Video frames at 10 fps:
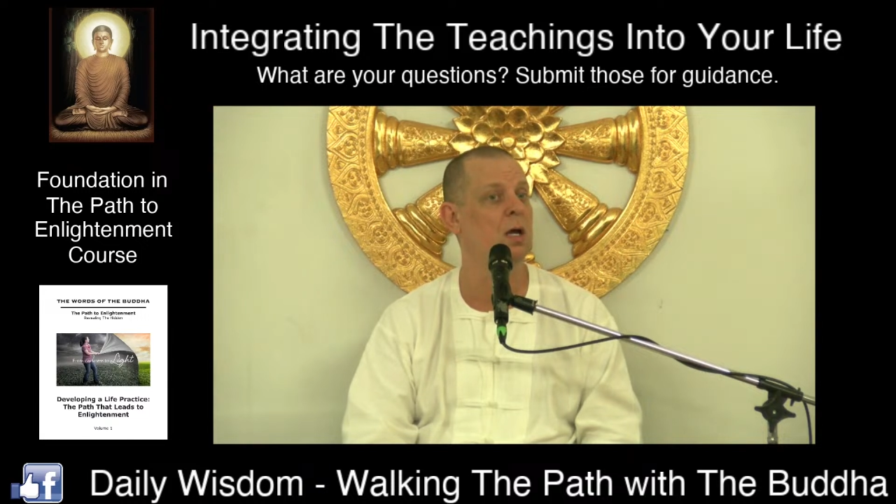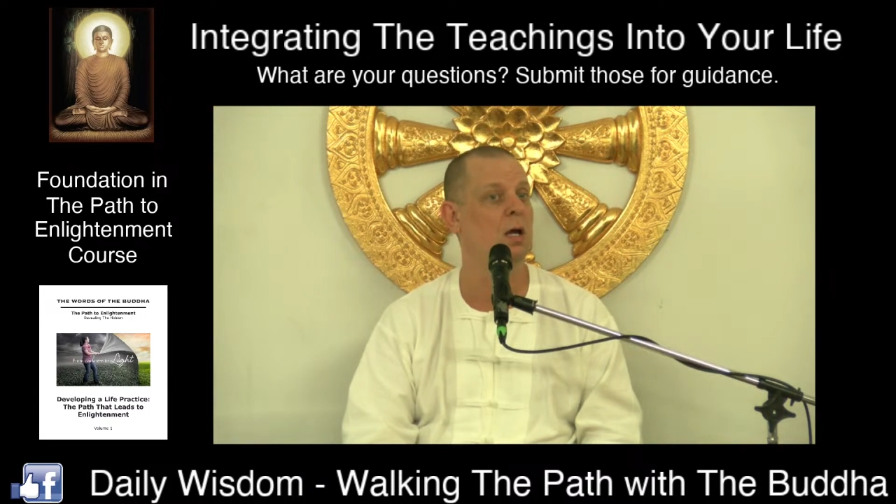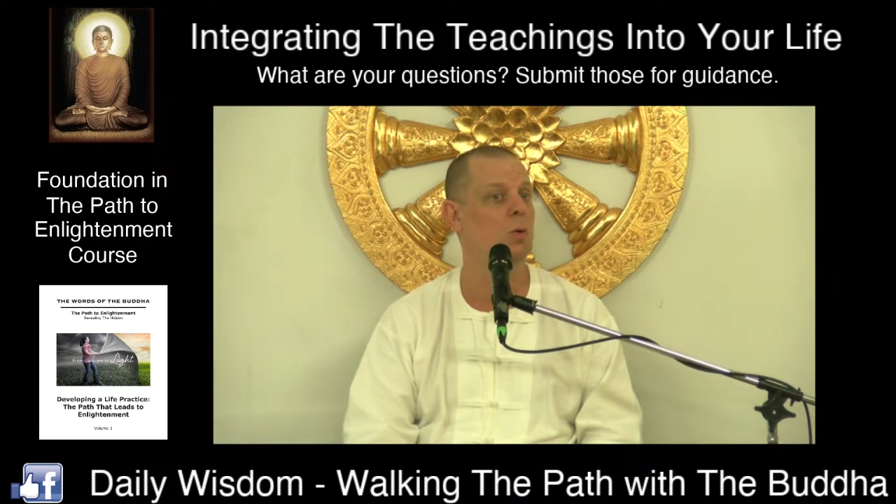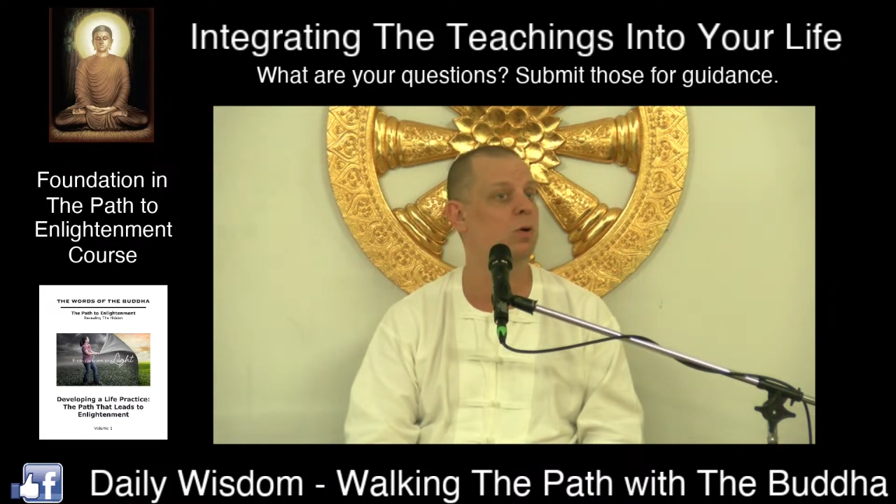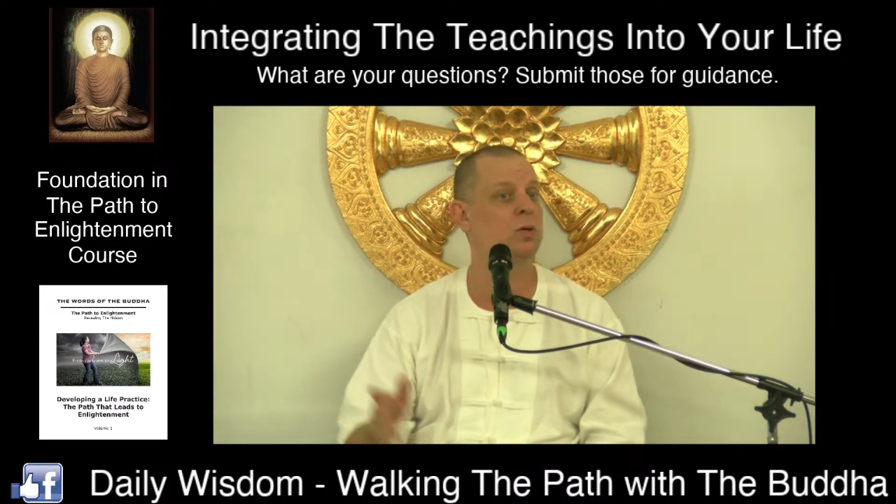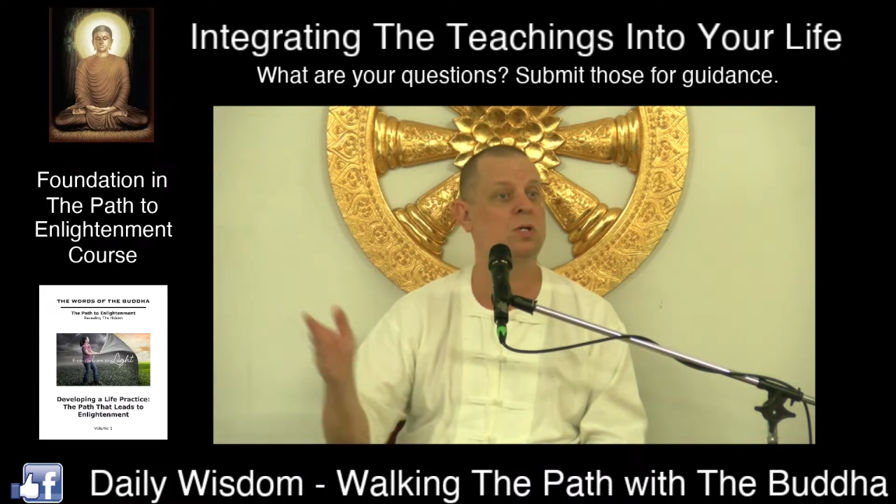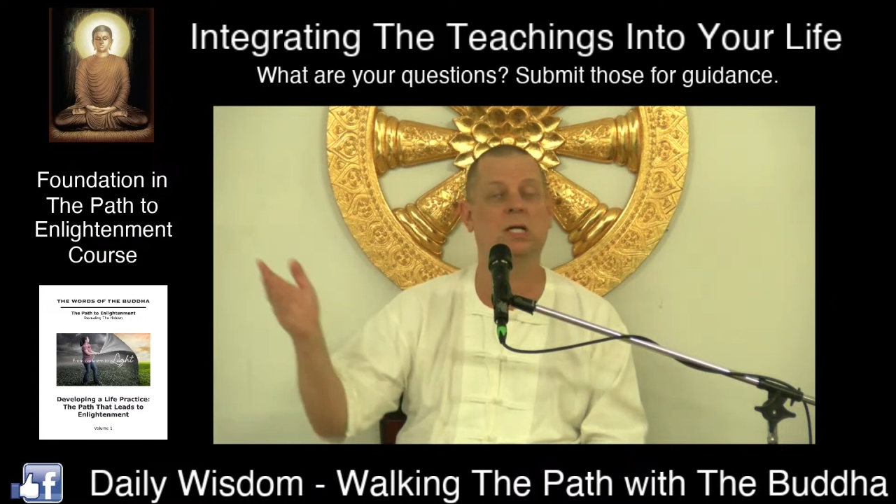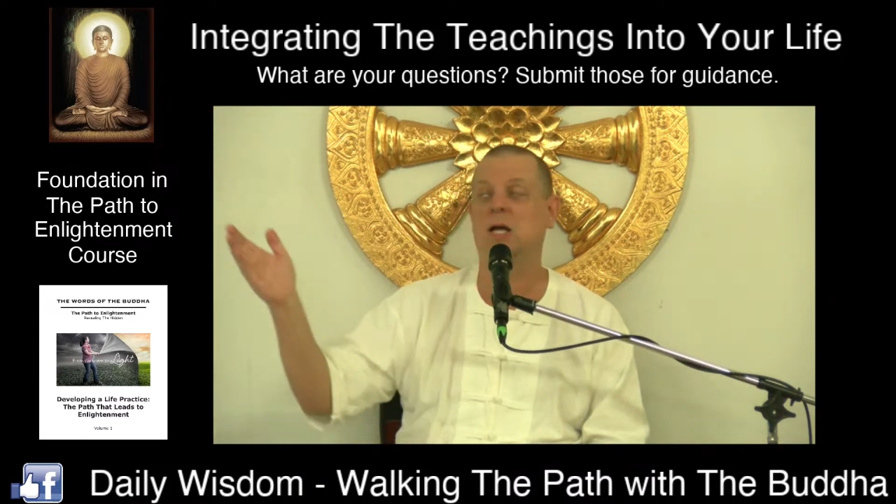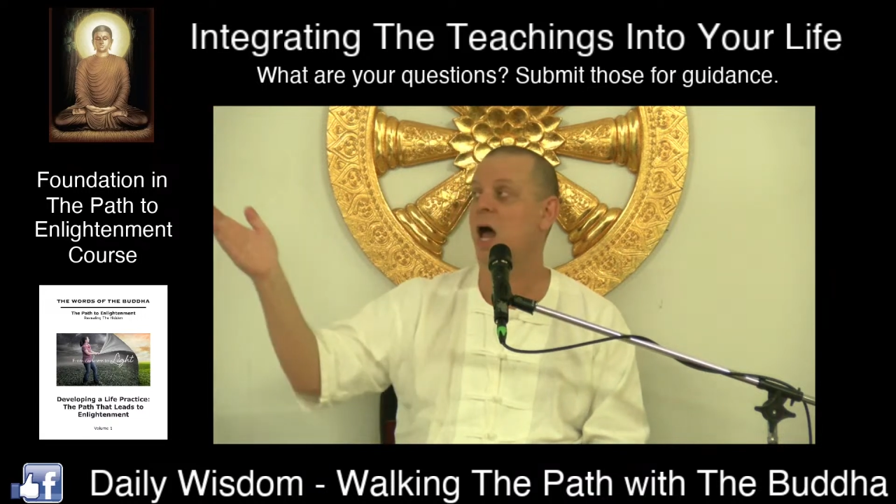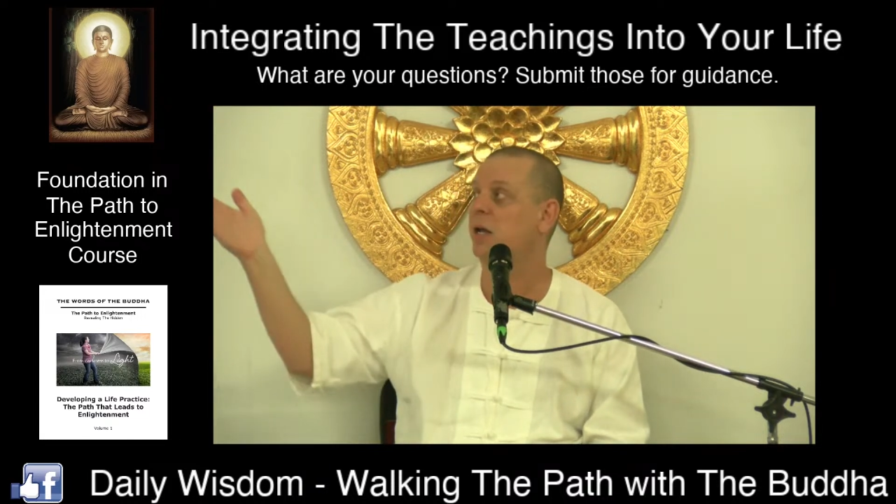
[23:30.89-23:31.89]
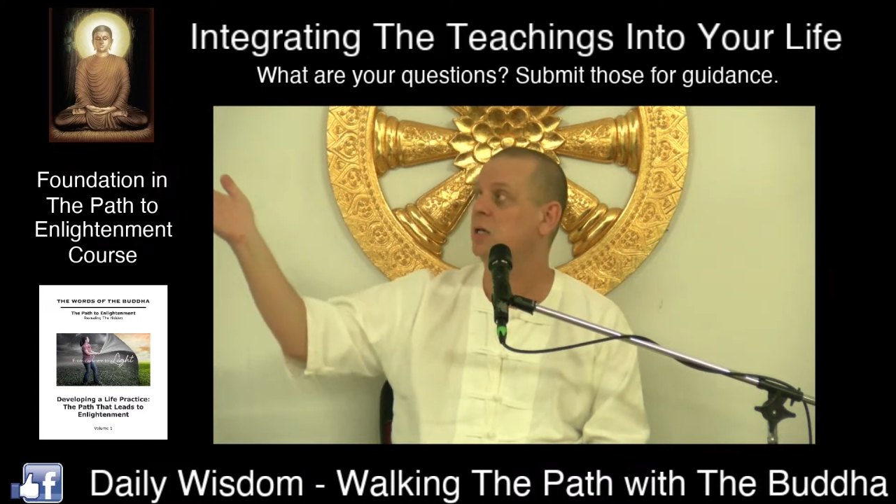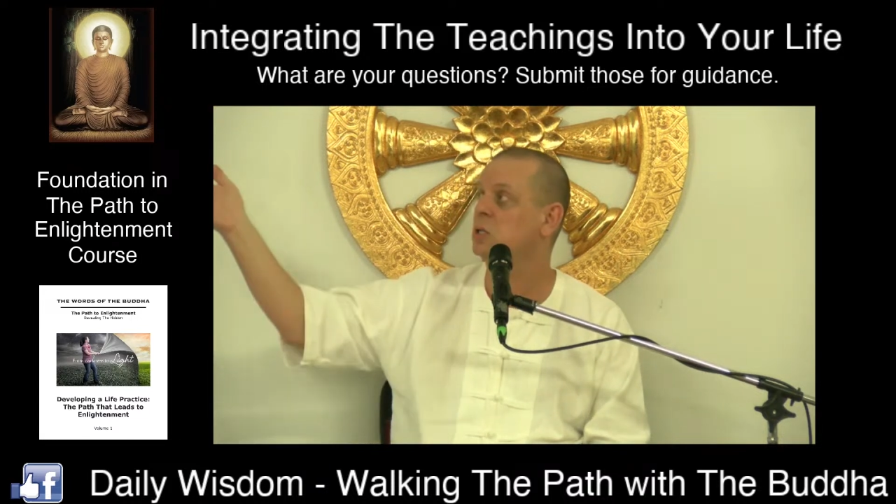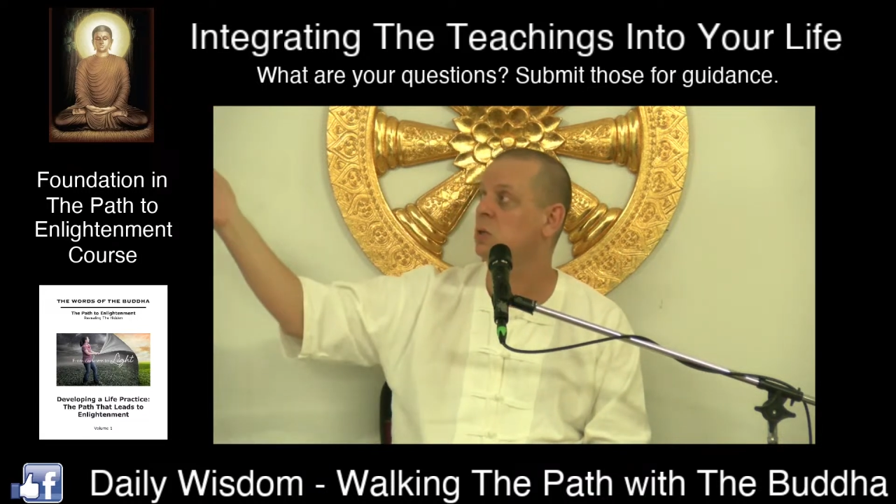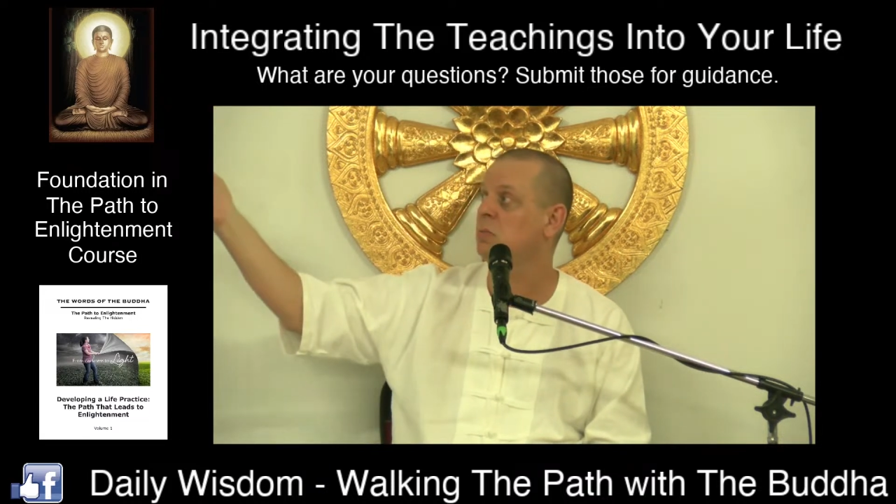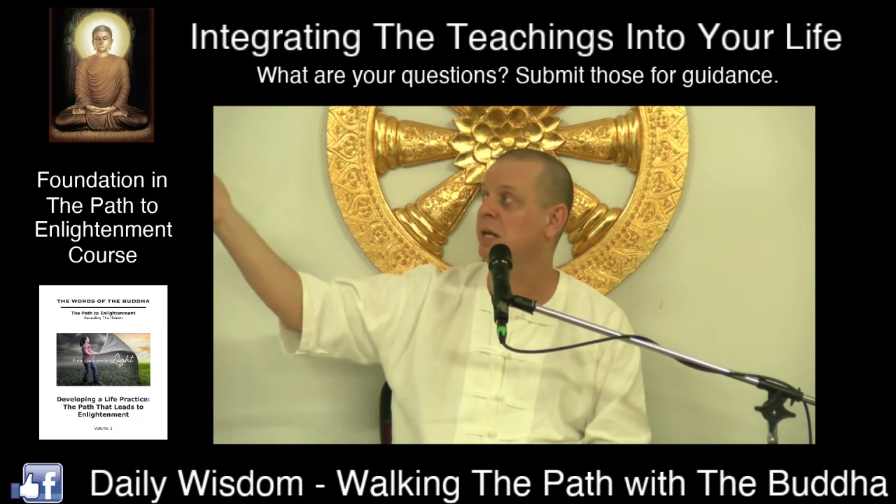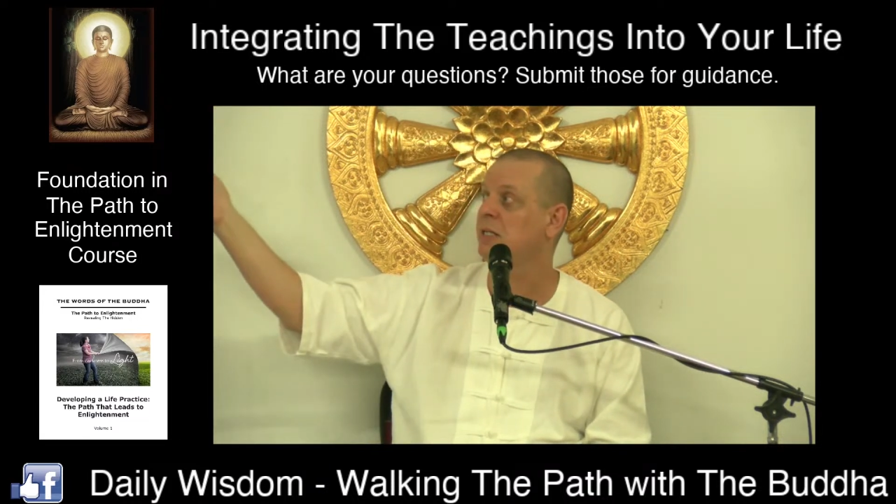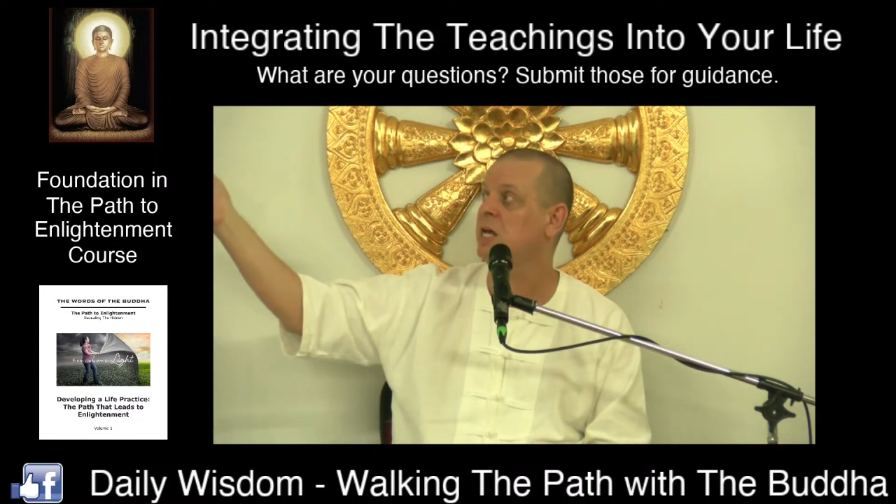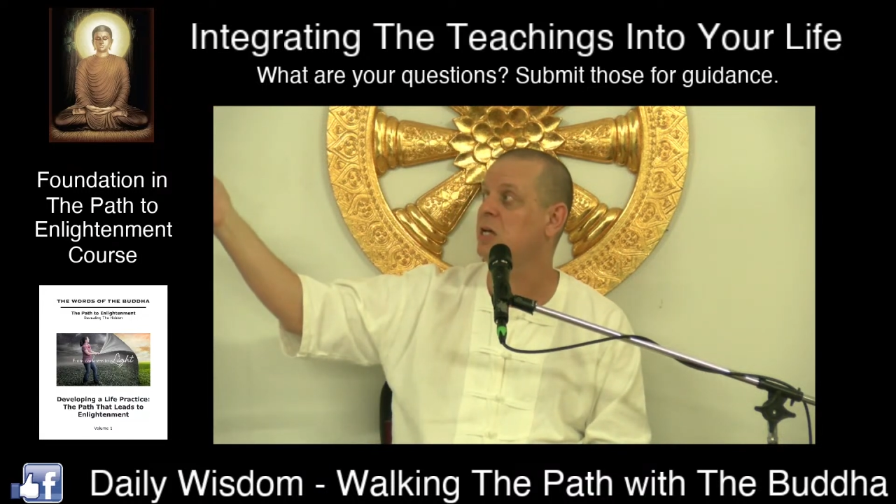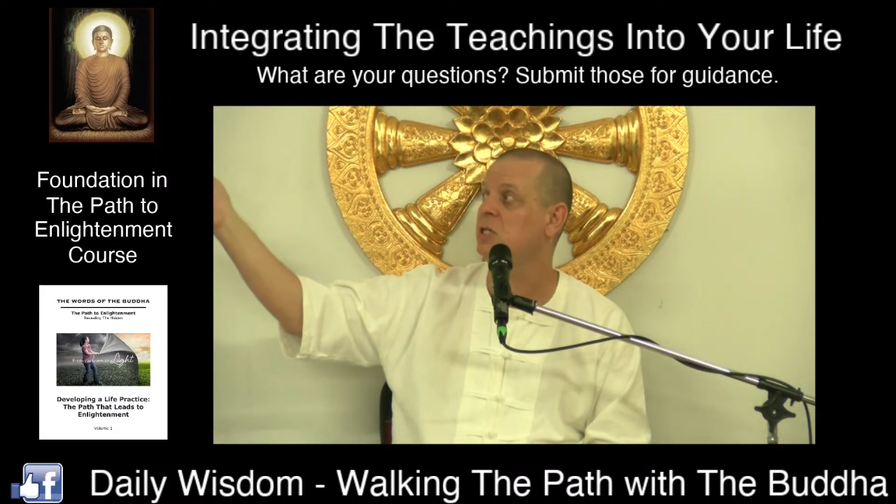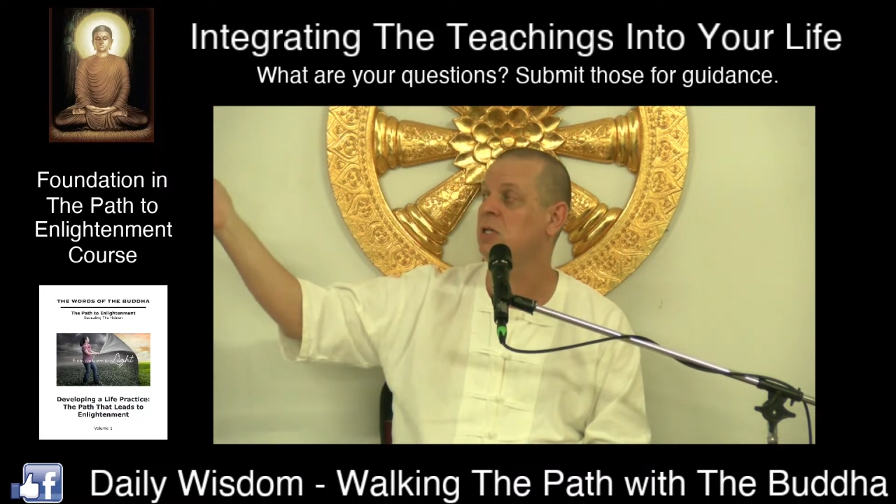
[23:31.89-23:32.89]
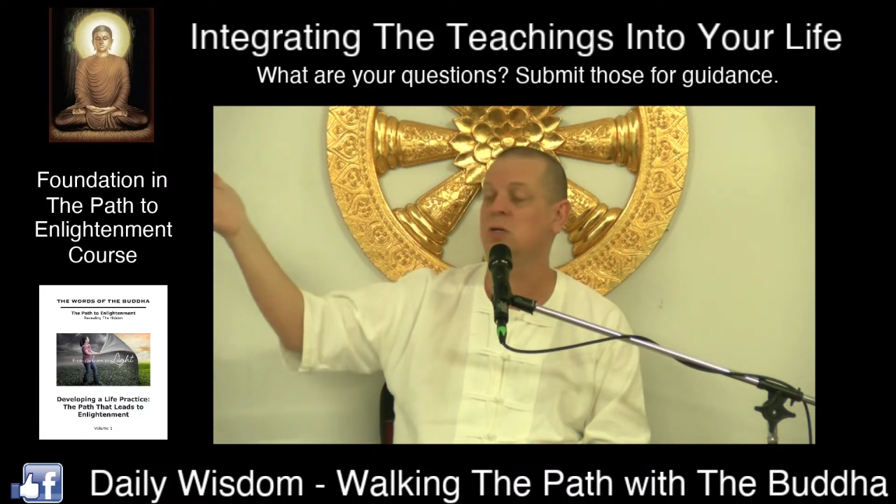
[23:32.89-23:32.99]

whether you need guidance on meditation